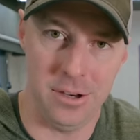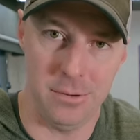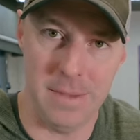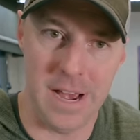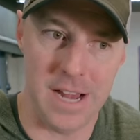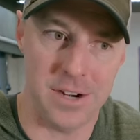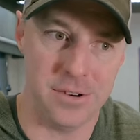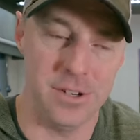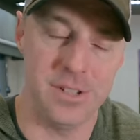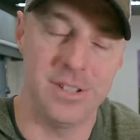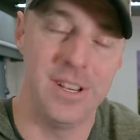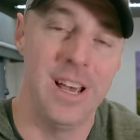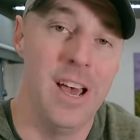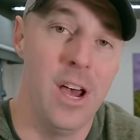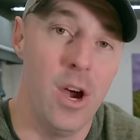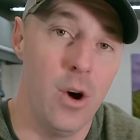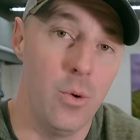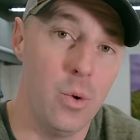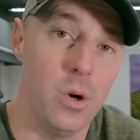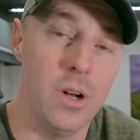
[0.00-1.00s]
your mattress
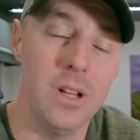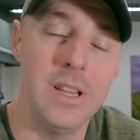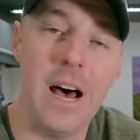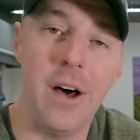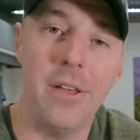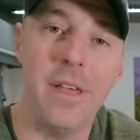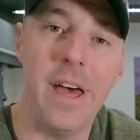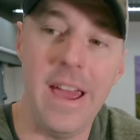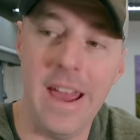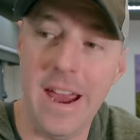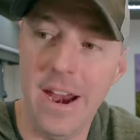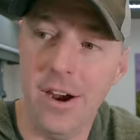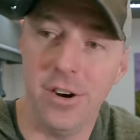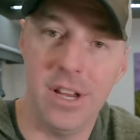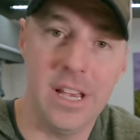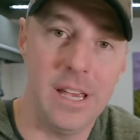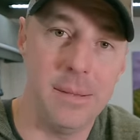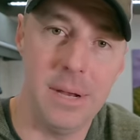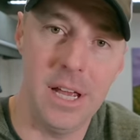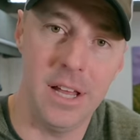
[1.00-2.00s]
will allow that air
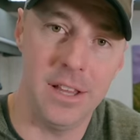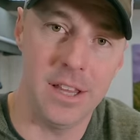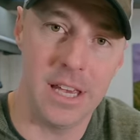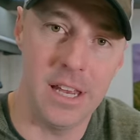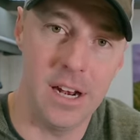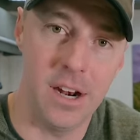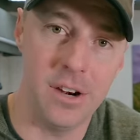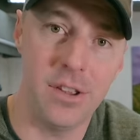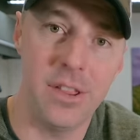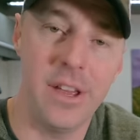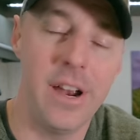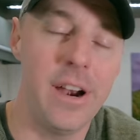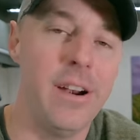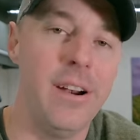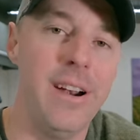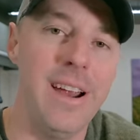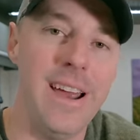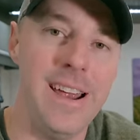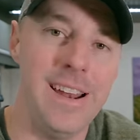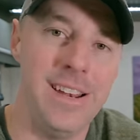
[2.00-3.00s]
to be able to get under
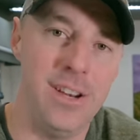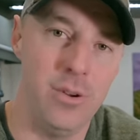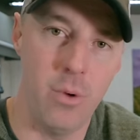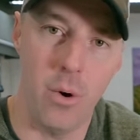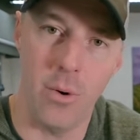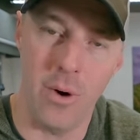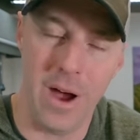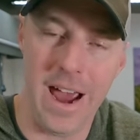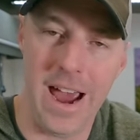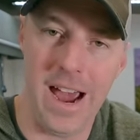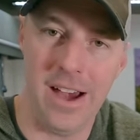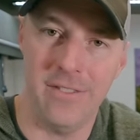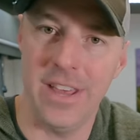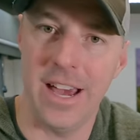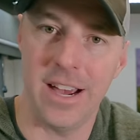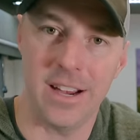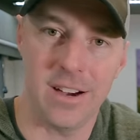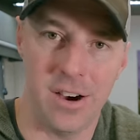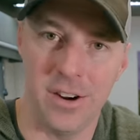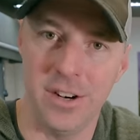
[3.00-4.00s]
there, and you won't have
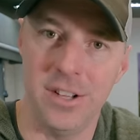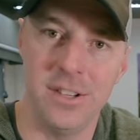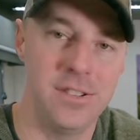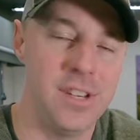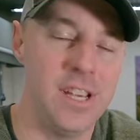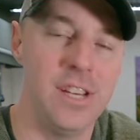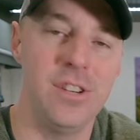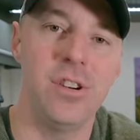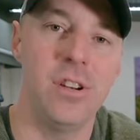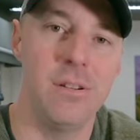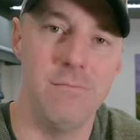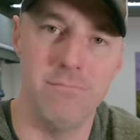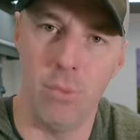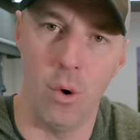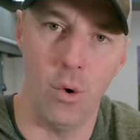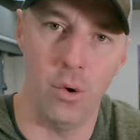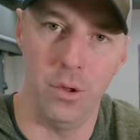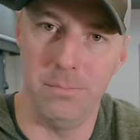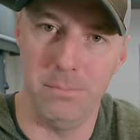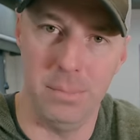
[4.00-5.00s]
that condensation
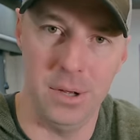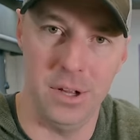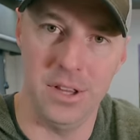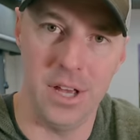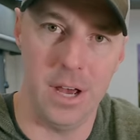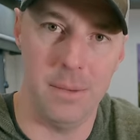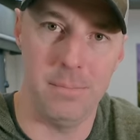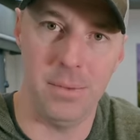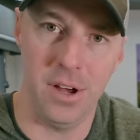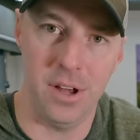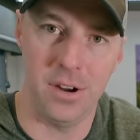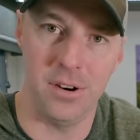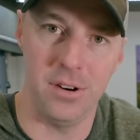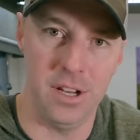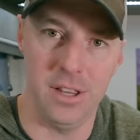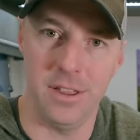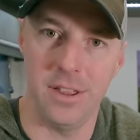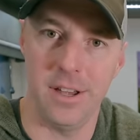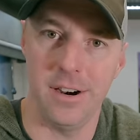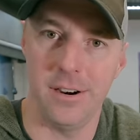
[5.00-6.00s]
mold buildup
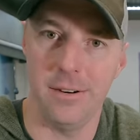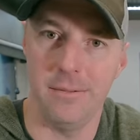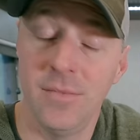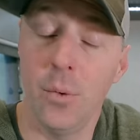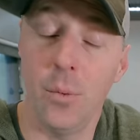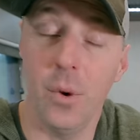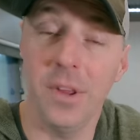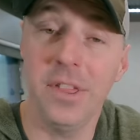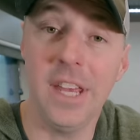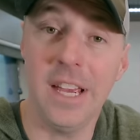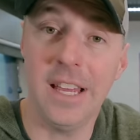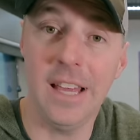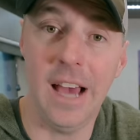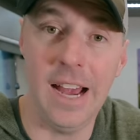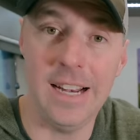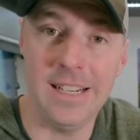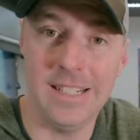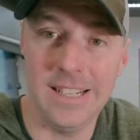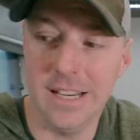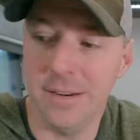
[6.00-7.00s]
underneath there. The one thing that
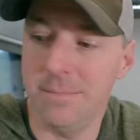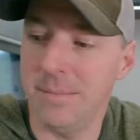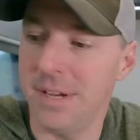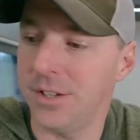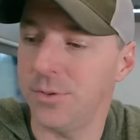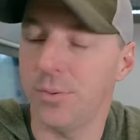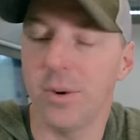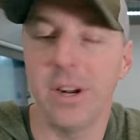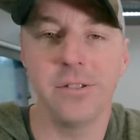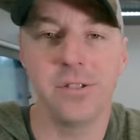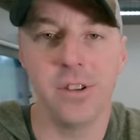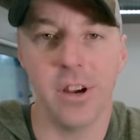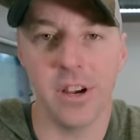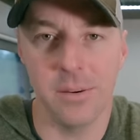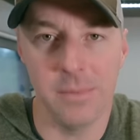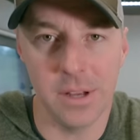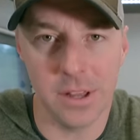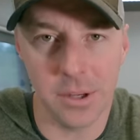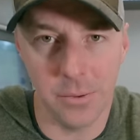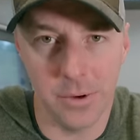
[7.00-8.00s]
I did miss when I was
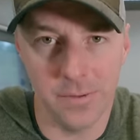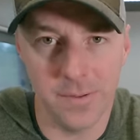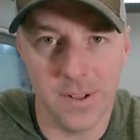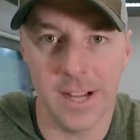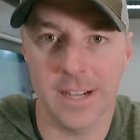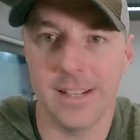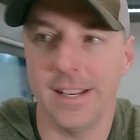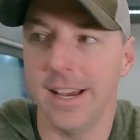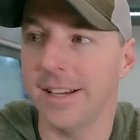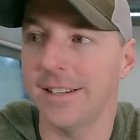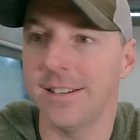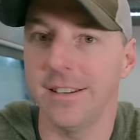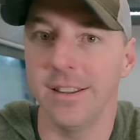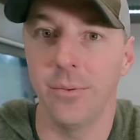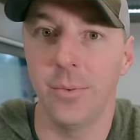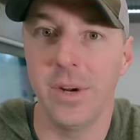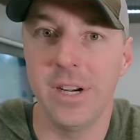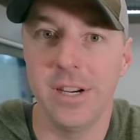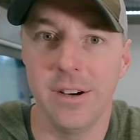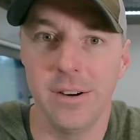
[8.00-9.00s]
talking about the ReflectX and
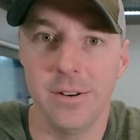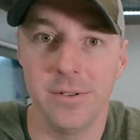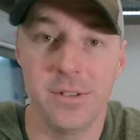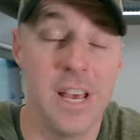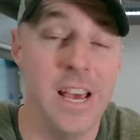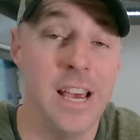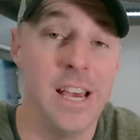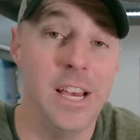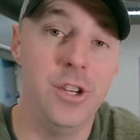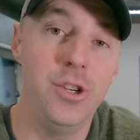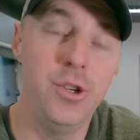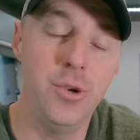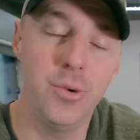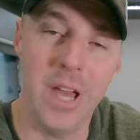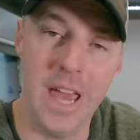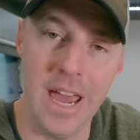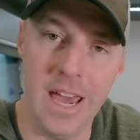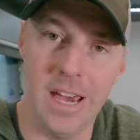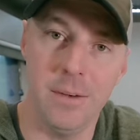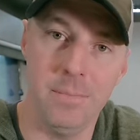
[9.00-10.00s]
the windows is you
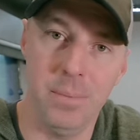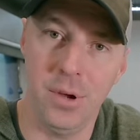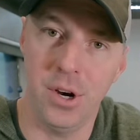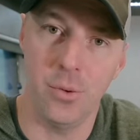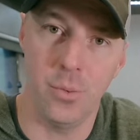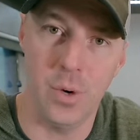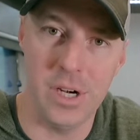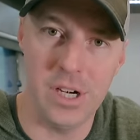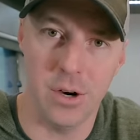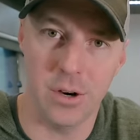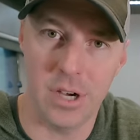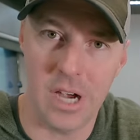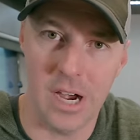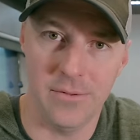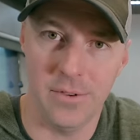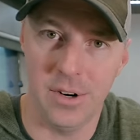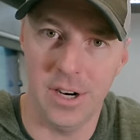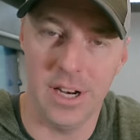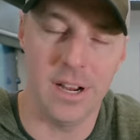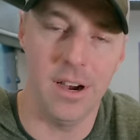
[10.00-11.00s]
can put a window
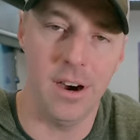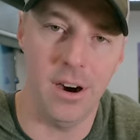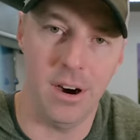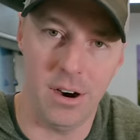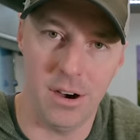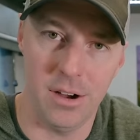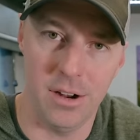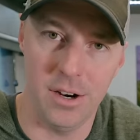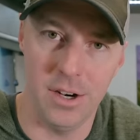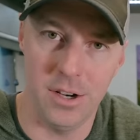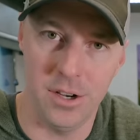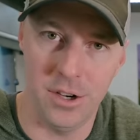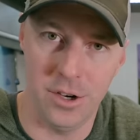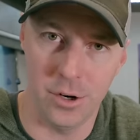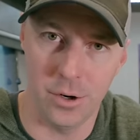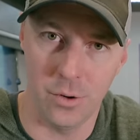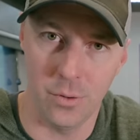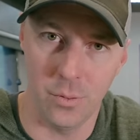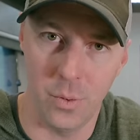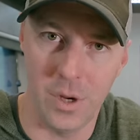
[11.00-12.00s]
covering on
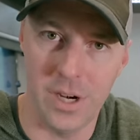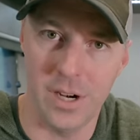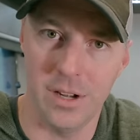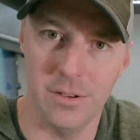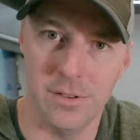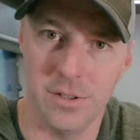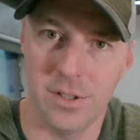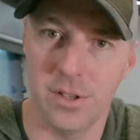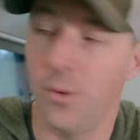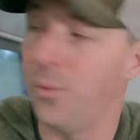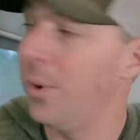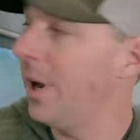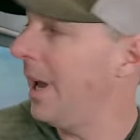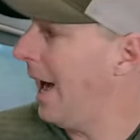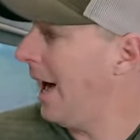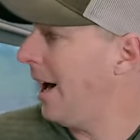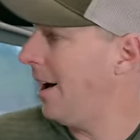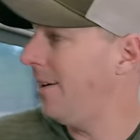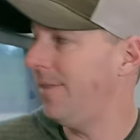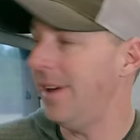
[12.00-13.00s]
your windows. So we
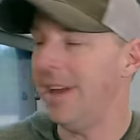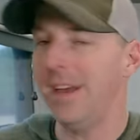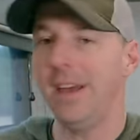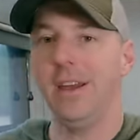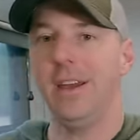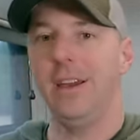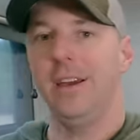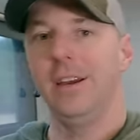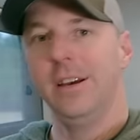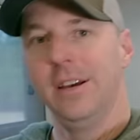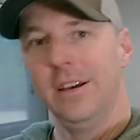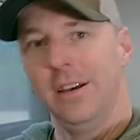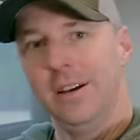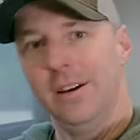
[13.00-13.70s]
have a